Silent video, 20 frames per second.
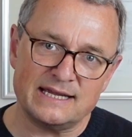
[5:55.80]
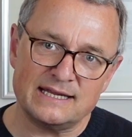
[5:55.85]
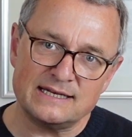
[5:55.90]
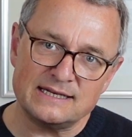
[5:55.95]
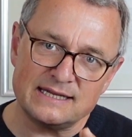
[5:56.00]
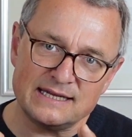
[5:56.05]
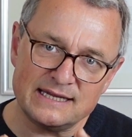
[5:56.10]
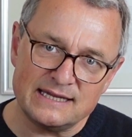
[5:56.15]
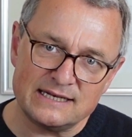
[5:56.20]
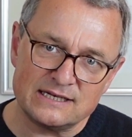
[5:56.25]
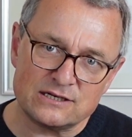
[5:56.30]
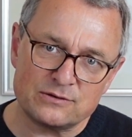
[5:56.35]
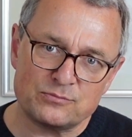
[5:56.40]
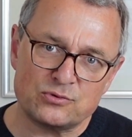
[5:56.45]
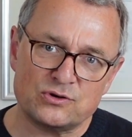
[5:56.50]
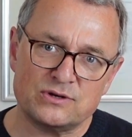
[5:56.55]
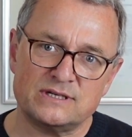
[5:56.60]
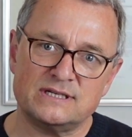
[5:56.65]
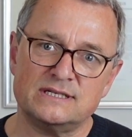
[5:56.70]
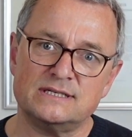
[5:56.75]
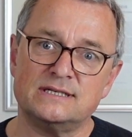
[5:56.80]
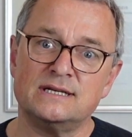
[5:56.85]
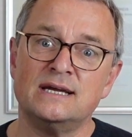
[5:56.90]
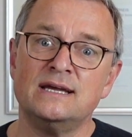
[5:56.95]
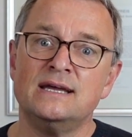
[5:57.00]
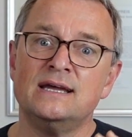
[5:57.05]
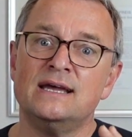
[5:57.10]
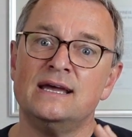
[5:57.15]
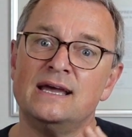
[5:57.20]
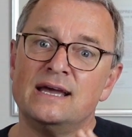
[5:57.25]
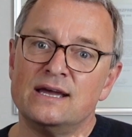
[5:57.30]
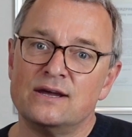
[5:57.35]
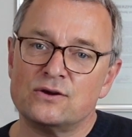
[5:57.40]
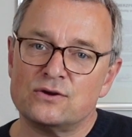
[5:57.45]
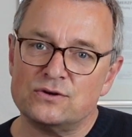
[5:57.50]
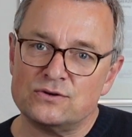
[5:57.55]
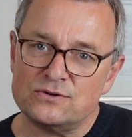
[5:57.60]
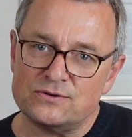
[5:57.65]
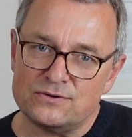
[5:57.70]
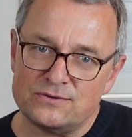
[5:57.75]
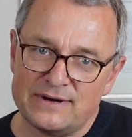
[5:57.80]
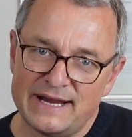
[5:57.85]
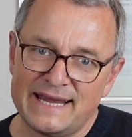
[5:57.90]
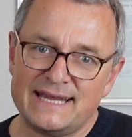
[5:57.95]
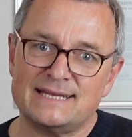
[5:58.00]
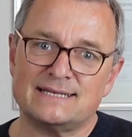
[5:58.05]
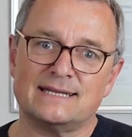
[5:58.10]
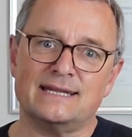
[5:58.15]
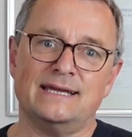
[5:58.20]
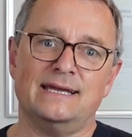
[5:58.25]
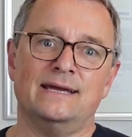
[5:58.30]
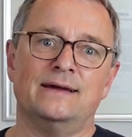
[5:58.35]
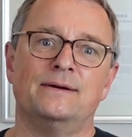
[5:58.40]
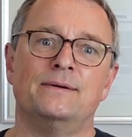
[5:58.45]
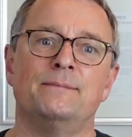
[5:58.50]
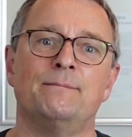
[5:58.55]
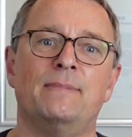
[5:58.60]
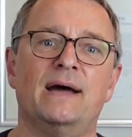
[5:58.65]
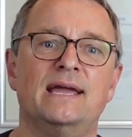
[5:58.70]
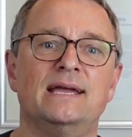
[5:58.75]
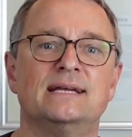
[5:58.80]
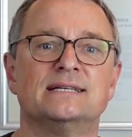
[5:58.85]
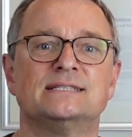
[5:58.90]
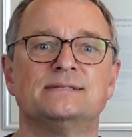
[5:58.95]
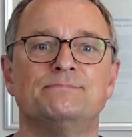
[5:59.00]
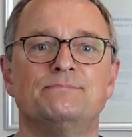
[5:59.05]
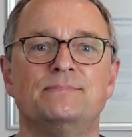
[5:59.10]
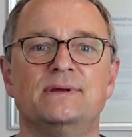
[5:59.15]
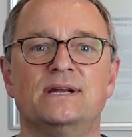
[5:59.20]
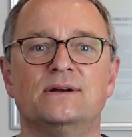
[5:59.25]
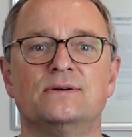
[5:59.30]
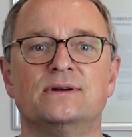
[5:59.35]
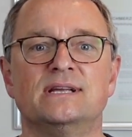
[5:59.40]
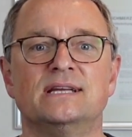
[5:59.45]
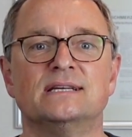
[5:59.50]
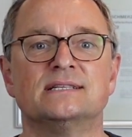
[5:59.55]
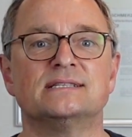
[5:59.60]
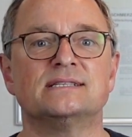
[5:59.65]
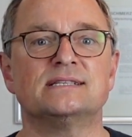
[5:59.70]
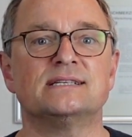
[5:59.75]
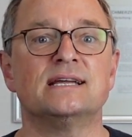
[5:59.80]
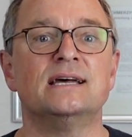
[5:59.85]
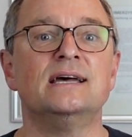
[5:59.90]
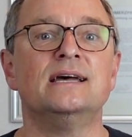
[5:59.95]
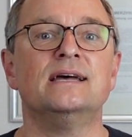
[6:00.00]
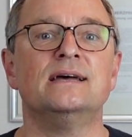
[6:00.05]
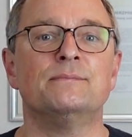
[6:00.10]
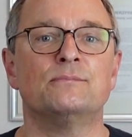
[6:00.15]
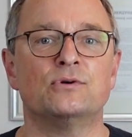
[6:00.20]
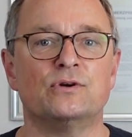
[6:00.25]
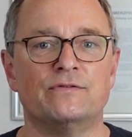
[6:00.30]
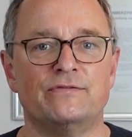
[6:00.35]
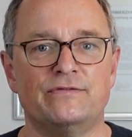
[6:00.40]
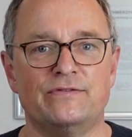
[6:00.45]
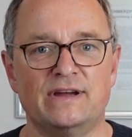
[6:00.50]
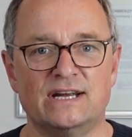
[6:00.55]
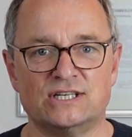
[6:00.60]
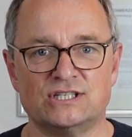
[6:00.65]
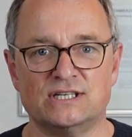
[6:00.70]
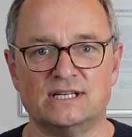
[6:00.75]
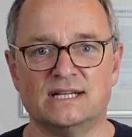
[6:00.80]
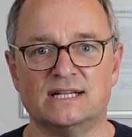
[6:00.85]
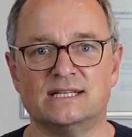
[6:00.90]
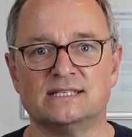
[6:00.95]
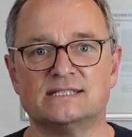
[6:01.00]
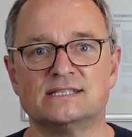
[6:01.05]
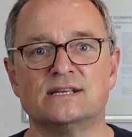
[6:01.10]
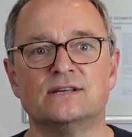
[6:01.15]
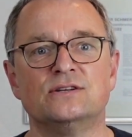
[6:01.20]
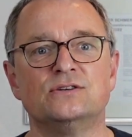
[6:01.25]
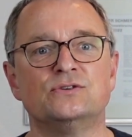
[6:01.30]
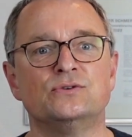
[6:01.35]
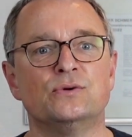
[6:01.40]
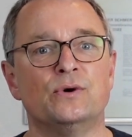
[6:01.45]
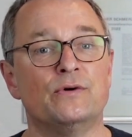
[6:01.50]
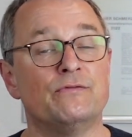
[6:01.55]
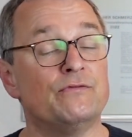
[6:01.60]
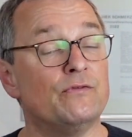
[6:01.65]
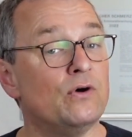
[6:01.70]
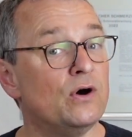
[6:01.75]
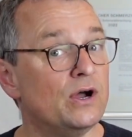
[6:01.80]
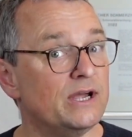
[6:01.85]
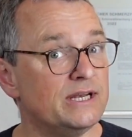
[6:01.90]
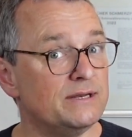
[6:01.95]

and interpreted correctly by experienced professionals to avoid